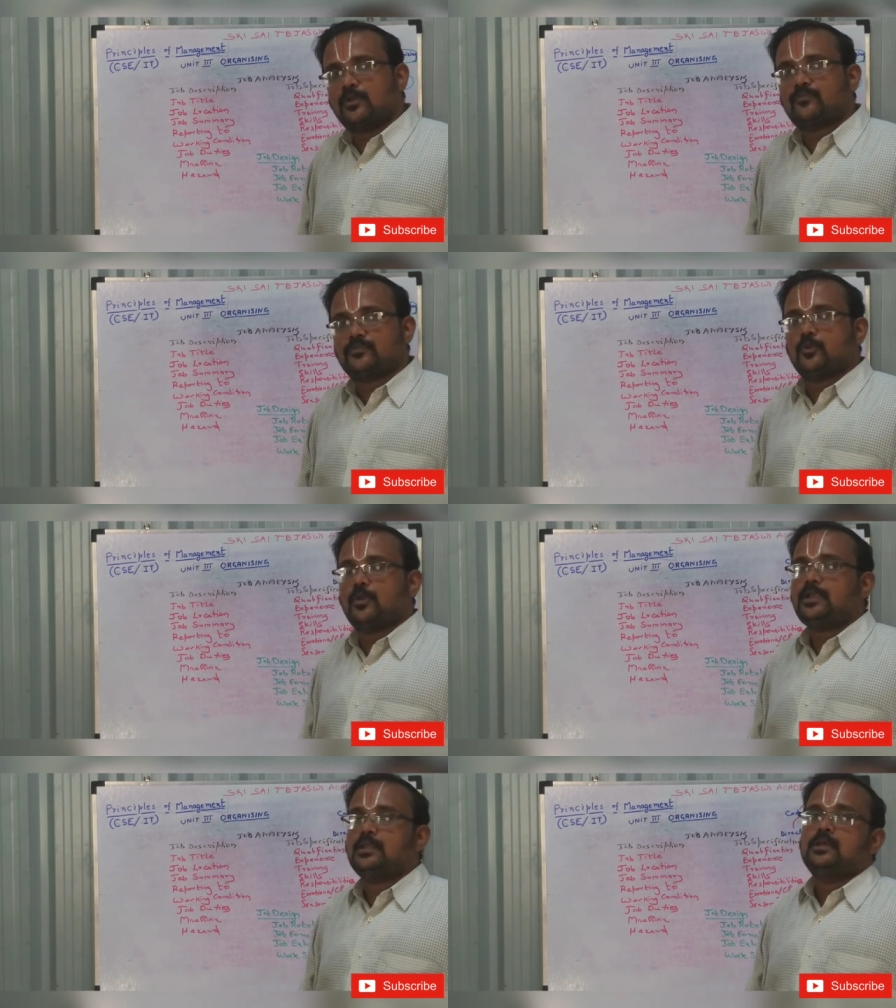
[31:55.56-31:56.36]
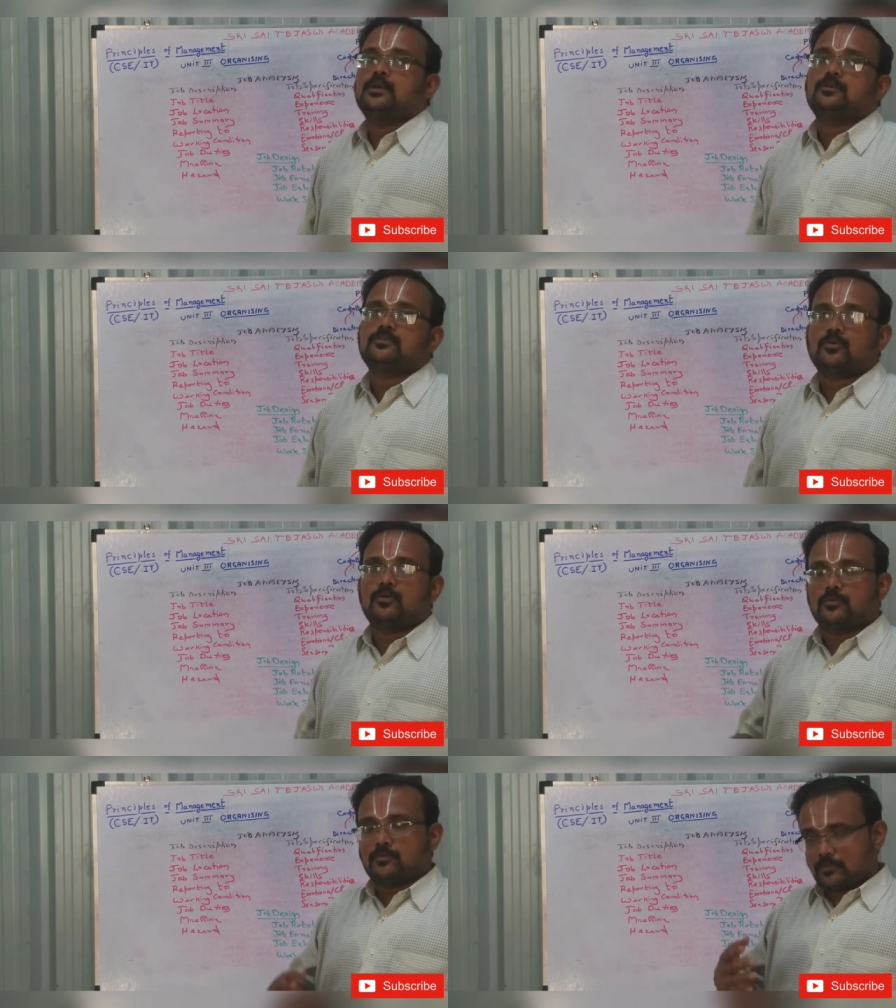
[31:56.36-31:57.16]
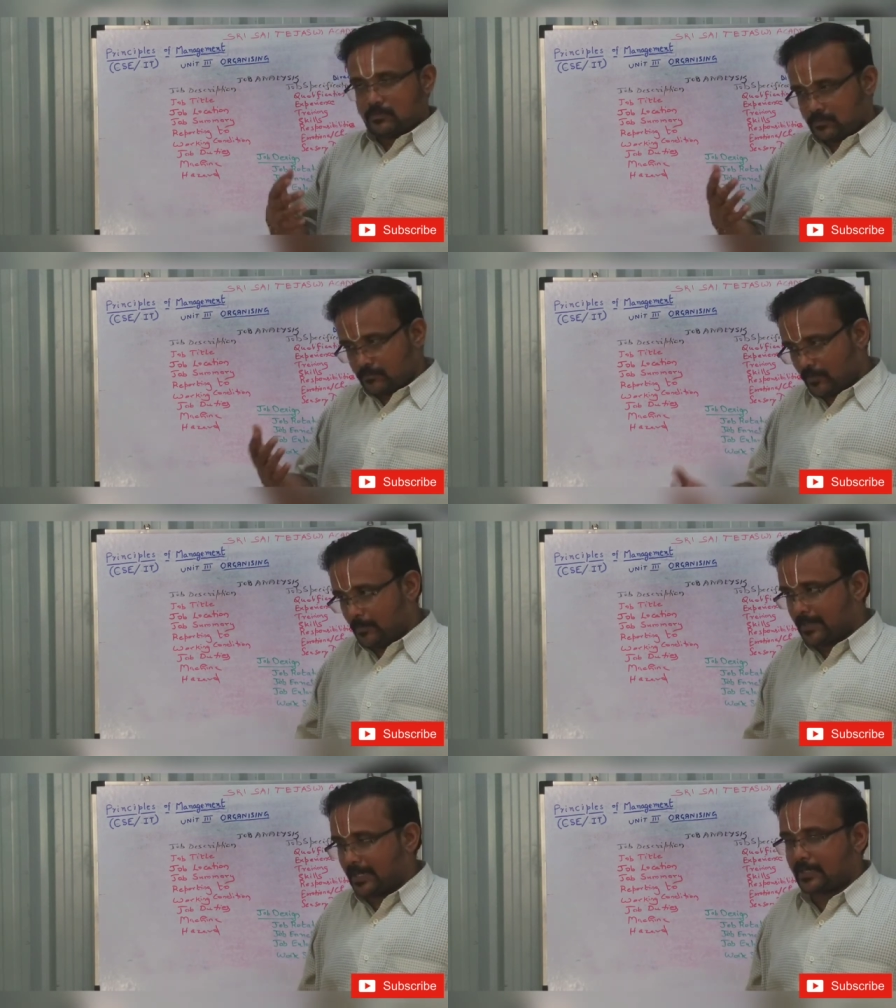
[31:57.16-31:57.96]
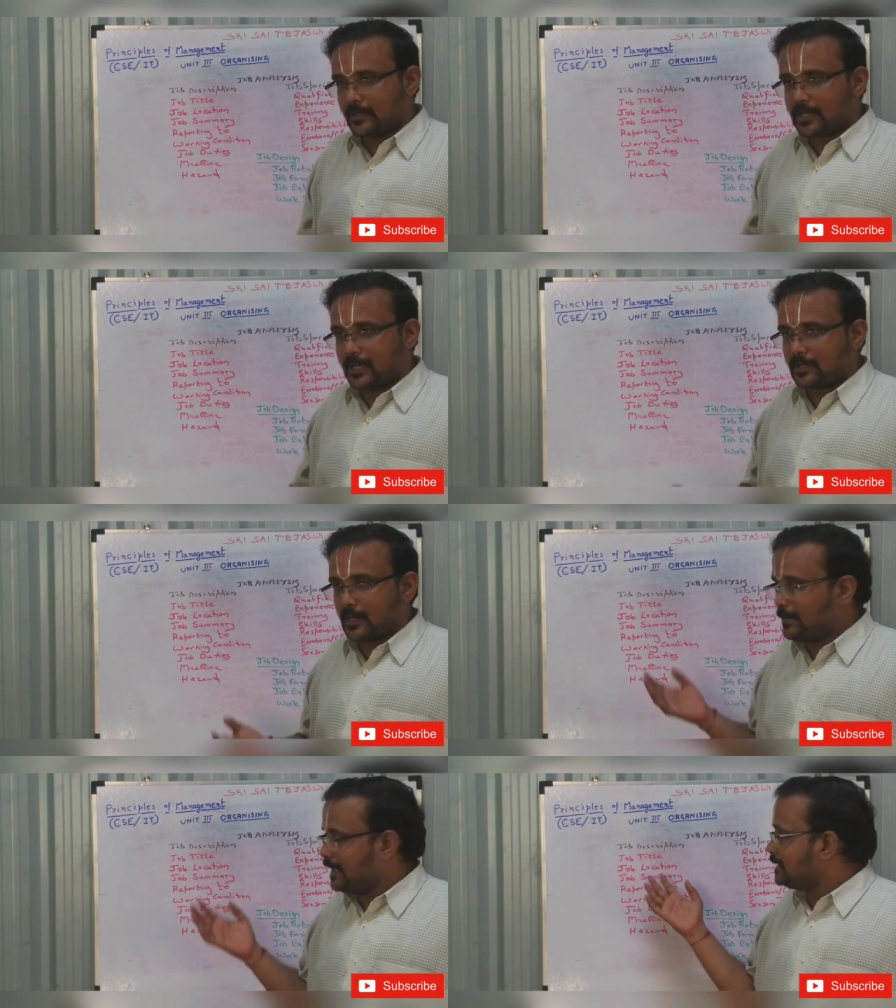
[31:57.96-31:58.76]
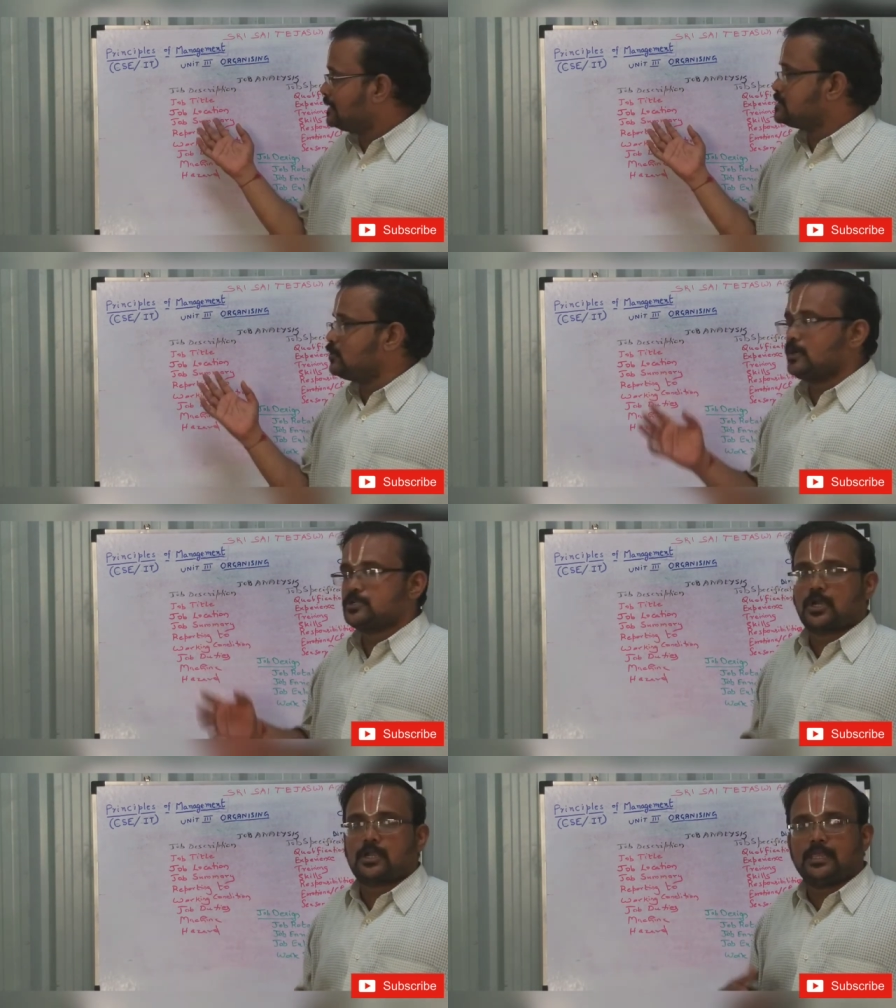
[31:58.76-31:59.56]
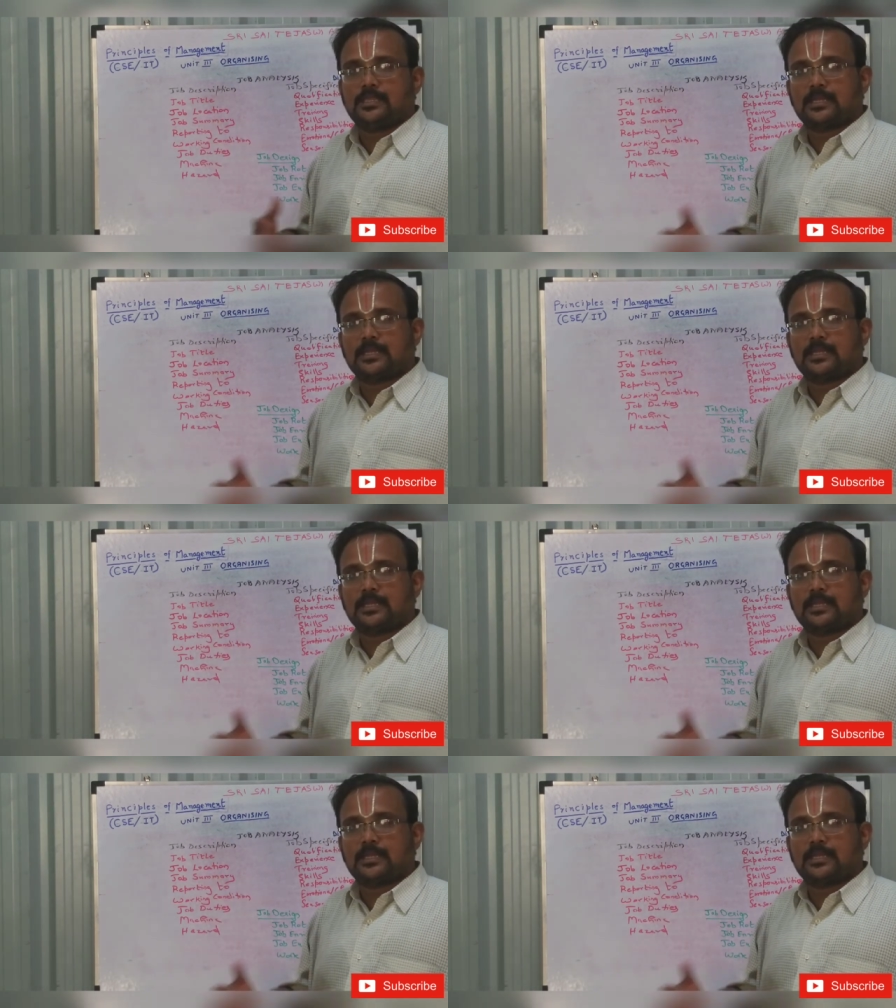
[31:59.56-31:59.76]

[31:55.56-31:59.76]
Fourth and fifth unit. So we will be completing this unit